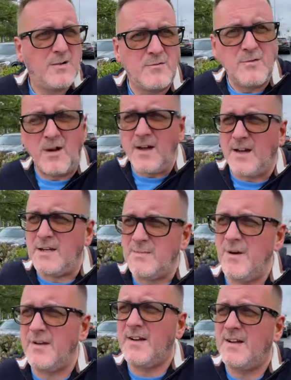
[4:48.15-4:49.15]
Right, come
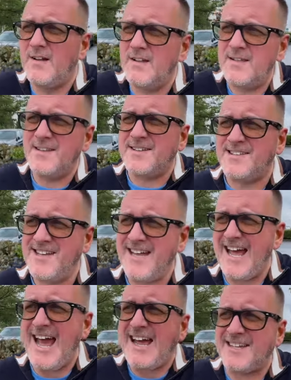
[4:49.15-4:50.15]
on, this is it,
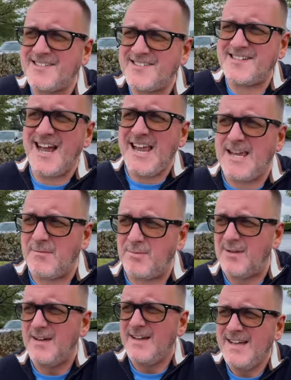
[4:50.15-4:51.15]
Xscape.
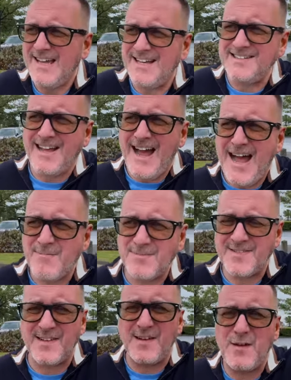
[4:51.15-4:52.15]
It is
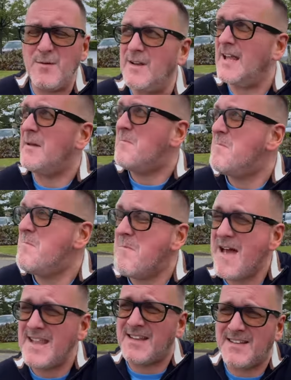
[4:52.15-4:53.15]
absolutely
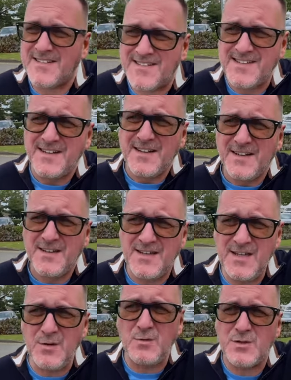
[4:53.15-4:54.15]
immense,
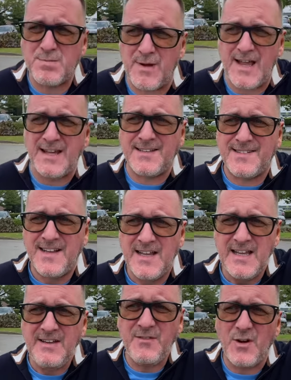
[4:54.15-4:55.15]
huge place.
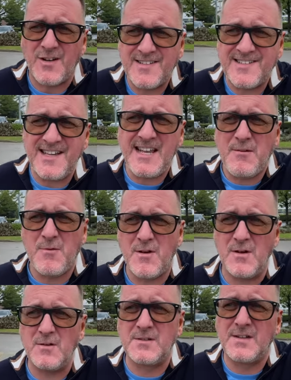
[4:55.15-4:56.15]
Even got a
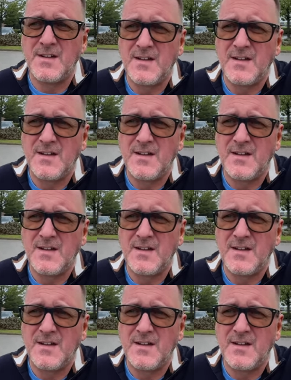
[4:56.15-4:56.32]
Cineworld,